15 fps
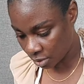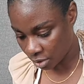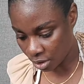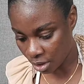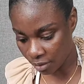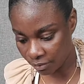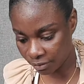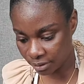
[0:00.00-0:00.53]

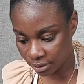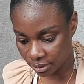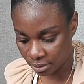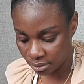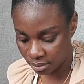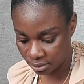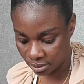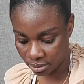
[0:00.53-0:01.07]
cover,
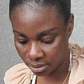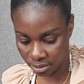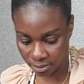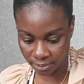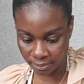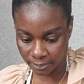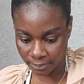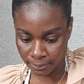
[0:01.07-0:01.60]

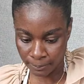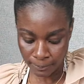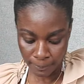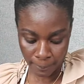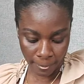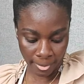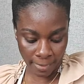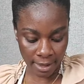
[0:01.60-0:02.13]

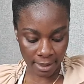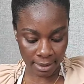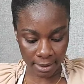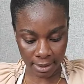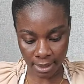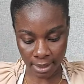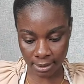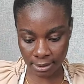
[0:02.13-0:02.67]
and
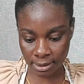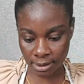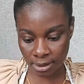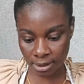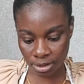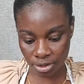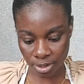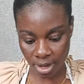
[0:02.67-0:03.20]
that's
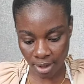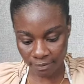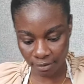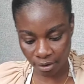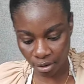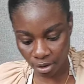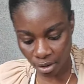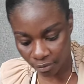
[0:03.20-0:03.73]
it. You have
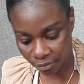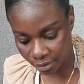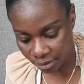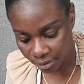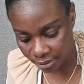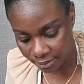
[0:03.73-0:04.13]
your cover.